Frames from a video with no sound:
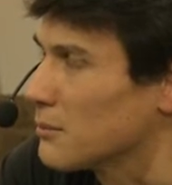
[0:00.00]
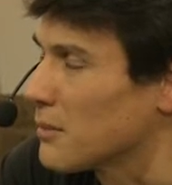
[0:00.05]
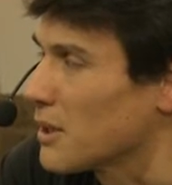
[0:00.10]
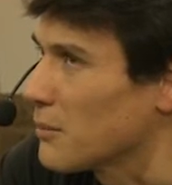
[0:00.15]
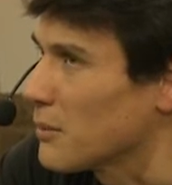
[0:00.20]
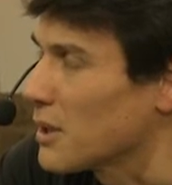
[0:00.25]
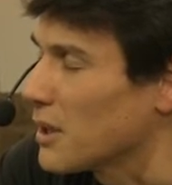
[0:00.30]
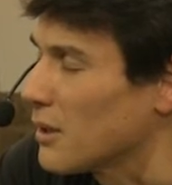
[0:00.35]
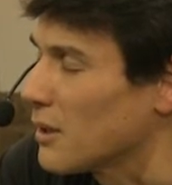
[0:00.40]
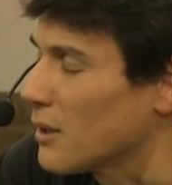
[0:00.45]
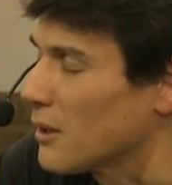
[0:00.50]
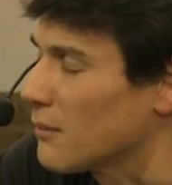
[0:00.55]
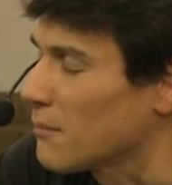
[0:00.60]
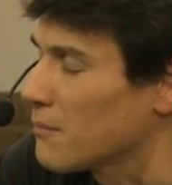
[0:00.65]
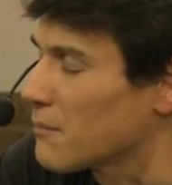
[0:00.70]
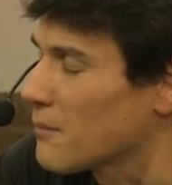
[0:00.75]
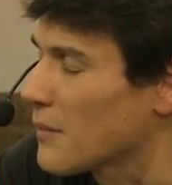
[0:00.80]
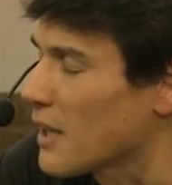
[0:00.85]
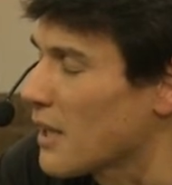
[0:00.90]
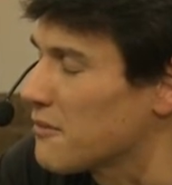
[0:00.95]
maybe
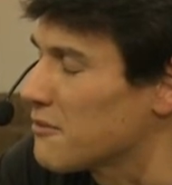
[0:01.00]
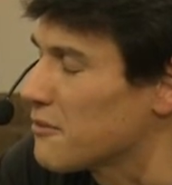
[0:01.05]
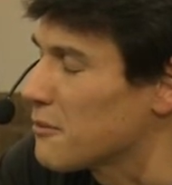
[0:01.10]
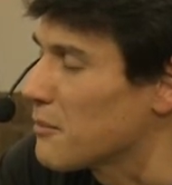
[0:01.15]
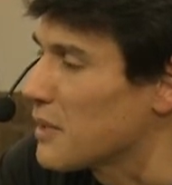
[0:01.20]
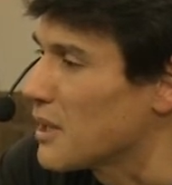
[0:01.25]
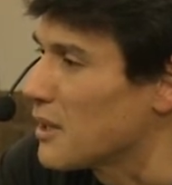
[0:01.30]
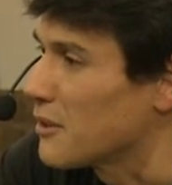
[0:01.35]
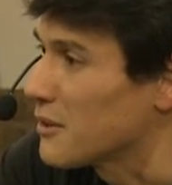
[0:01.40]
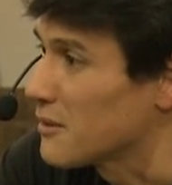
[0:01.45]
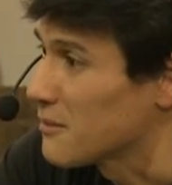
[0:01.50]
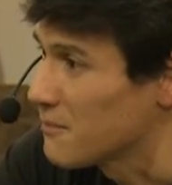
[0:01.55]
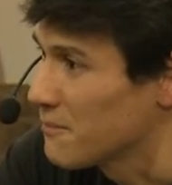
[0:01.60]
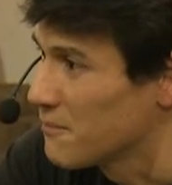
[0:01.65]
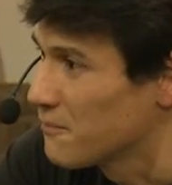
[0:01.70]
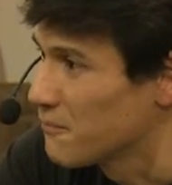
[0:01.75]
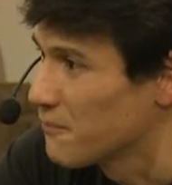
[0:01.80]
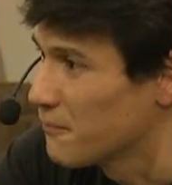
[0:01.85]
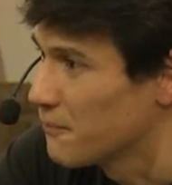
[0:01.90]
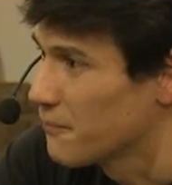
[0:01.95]
500,000,
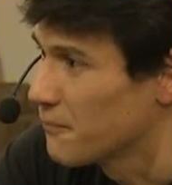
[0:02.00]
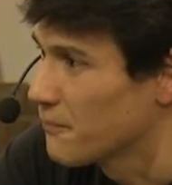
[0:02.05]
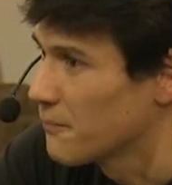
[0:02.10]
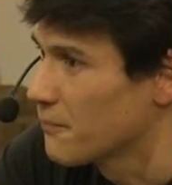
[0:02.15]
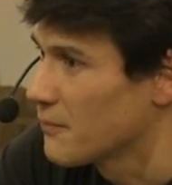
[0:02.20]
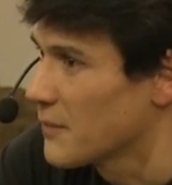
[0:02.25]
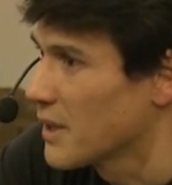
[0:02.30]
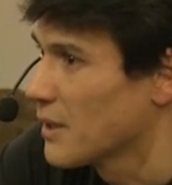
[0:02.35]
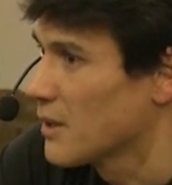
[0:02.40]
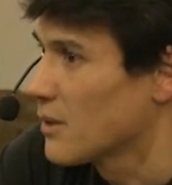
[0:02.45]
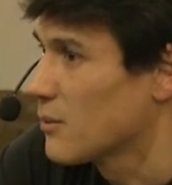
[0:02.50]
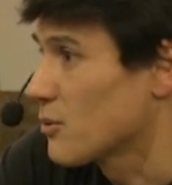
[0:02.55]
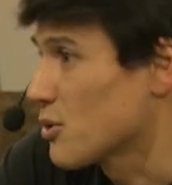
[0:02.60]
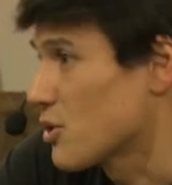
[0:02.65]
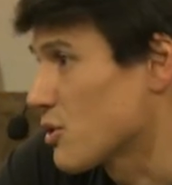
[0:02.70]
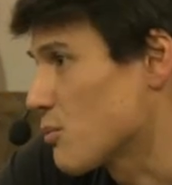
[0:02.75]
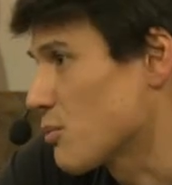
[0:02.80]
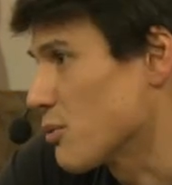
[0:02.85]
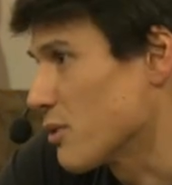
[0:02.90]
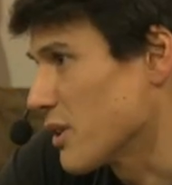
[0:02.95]

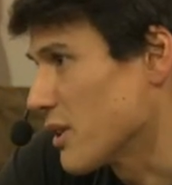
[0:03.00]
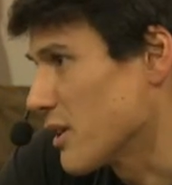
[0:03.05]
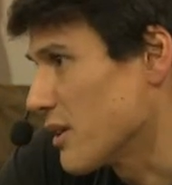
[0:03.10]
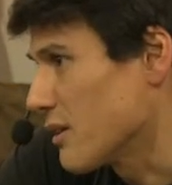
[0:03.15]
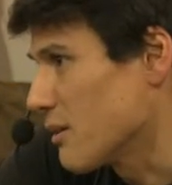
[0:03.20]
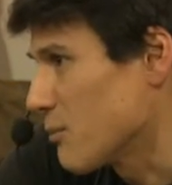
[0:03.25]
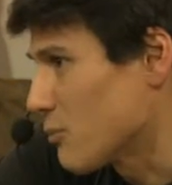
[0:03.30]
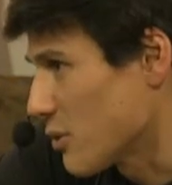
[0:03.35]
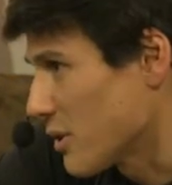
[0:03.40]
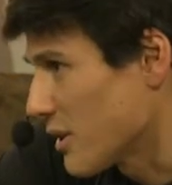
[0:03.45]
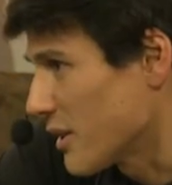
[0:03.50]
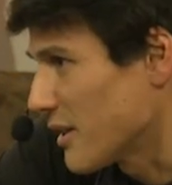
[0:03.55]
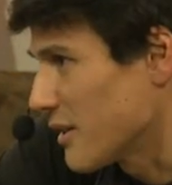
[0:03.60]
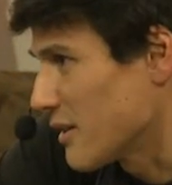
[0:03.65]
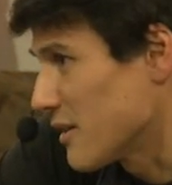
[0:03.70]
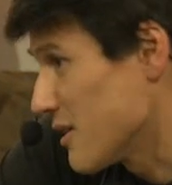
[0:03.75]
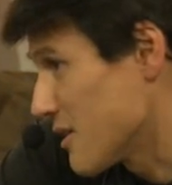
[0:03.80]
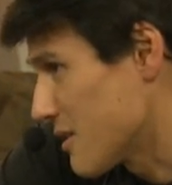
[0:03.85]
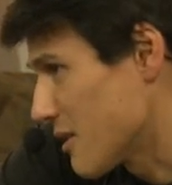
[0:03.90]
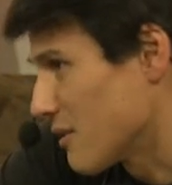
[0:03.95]
which is pretty
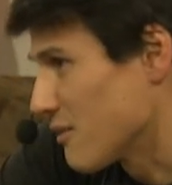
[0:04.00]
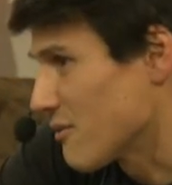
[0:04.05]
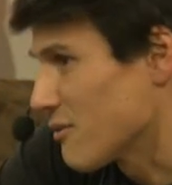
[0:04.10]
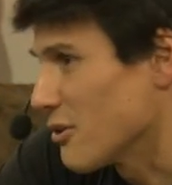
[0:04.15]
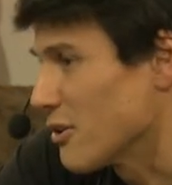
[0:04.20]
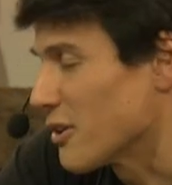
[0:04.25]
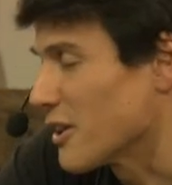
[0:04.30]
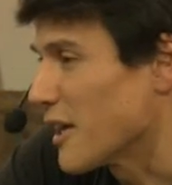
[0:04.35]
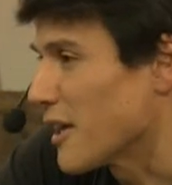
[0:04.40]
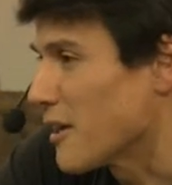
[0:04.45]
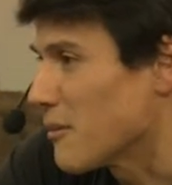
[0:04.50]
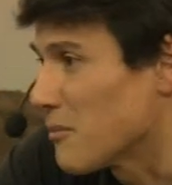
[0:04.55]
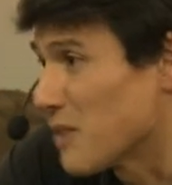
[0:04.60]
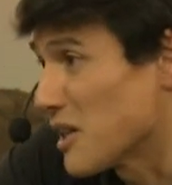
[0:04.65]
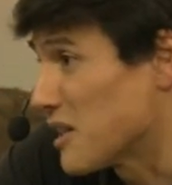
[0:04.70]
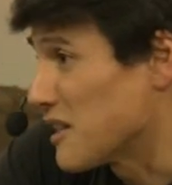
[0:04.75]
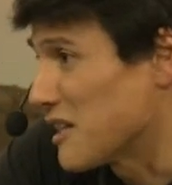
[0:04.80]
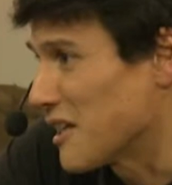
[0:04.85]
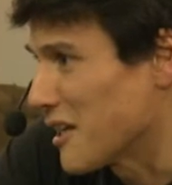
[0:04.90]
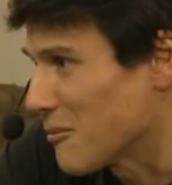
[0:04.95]
decent for a game,
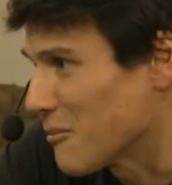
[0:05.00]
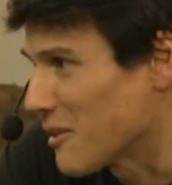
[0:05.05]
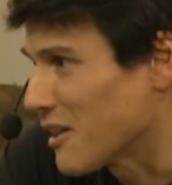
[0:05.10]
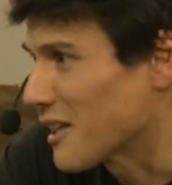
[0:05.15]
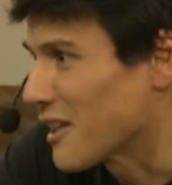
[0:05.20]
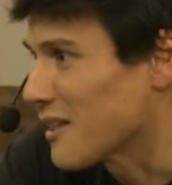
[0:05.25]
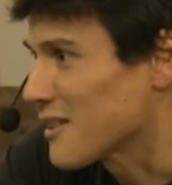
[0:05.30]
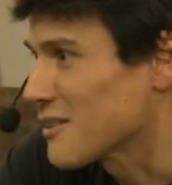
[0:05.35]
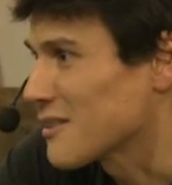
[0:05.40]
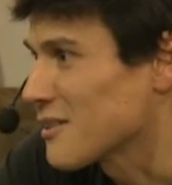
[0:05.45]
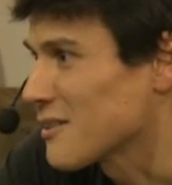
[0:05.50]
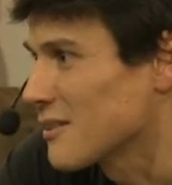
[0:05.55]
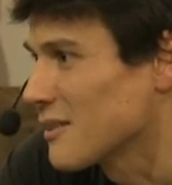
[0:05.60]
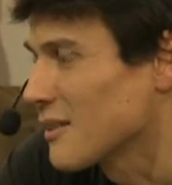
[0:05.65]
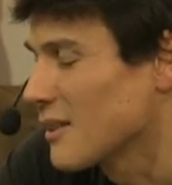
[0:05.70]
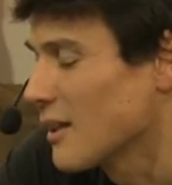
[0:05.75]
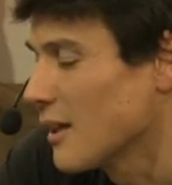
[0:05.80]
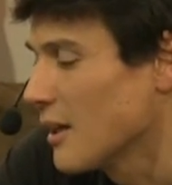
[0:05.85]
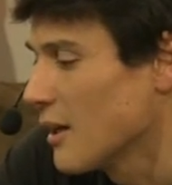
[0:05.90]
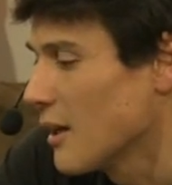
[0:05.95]
any game, I guess.
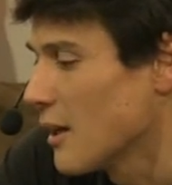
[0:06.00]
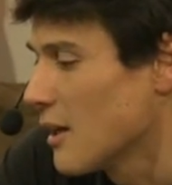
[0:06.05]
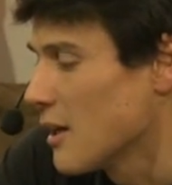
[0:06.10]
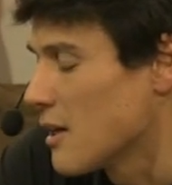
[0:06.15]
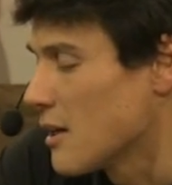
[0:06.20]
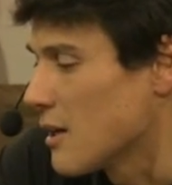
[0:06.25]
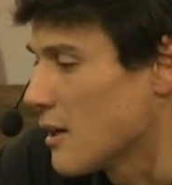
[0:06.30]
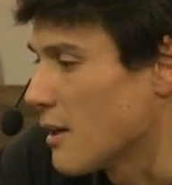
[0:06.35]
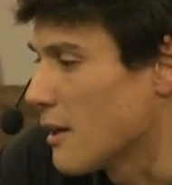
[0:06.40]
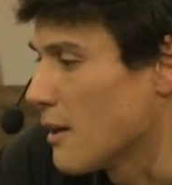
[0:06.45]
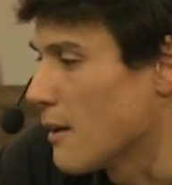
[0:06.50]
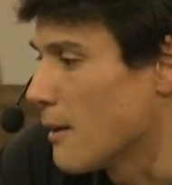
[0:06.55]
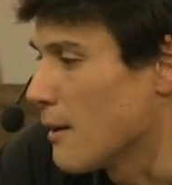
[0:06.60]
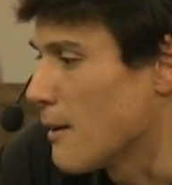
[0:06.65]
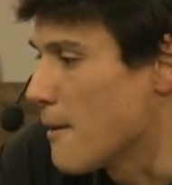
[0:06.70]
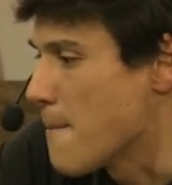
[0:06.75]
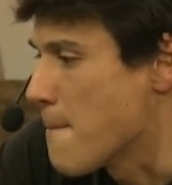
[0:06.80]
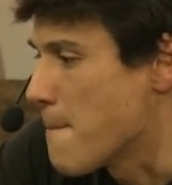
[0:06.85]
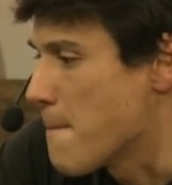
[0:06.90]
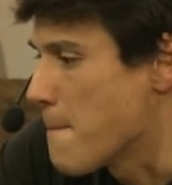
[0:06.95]

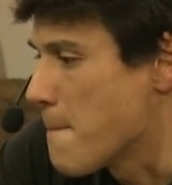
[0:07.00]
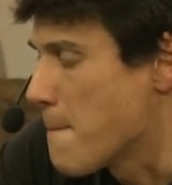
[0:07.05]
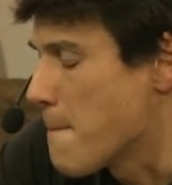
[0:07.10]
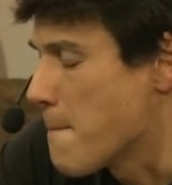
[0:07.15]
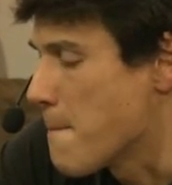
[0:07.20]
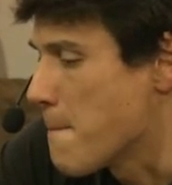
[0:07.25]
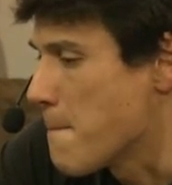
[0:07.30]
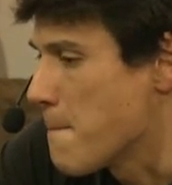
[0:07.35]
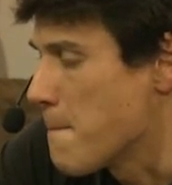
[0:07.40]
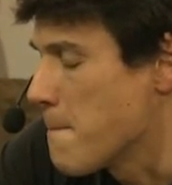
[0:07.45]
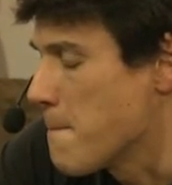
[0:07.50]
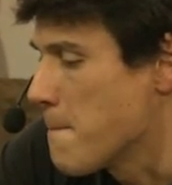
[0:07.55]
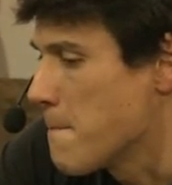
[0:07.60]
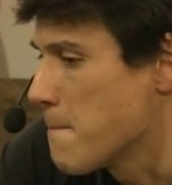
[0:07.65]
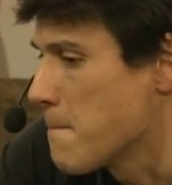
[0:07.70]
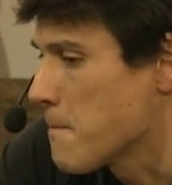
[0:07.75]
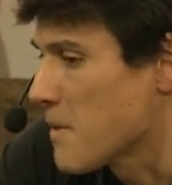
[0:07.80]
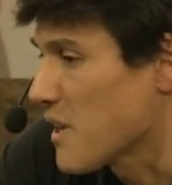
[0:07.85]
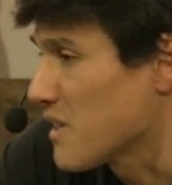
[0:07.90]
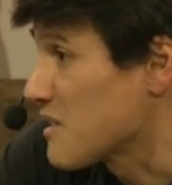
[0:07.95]
And
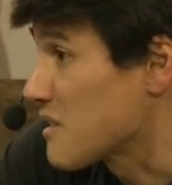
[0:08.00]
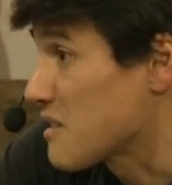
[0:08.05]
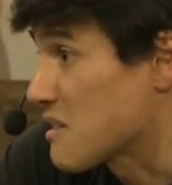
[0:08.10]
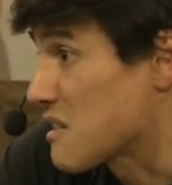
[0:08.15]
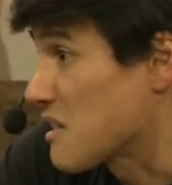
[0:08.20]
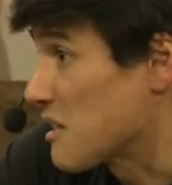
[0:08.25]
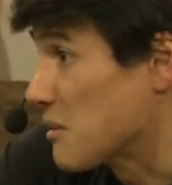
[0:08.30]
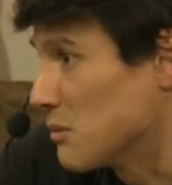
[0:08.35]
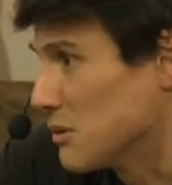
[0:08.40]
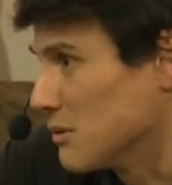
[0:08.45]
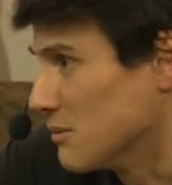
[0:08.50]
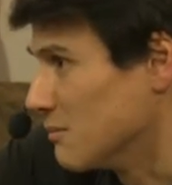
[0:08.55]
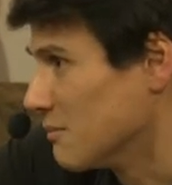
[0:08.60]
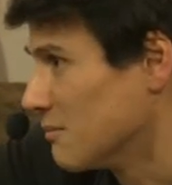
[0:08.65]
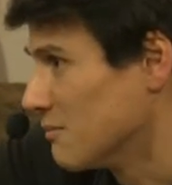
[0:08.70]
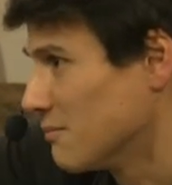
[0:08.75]
it's stable,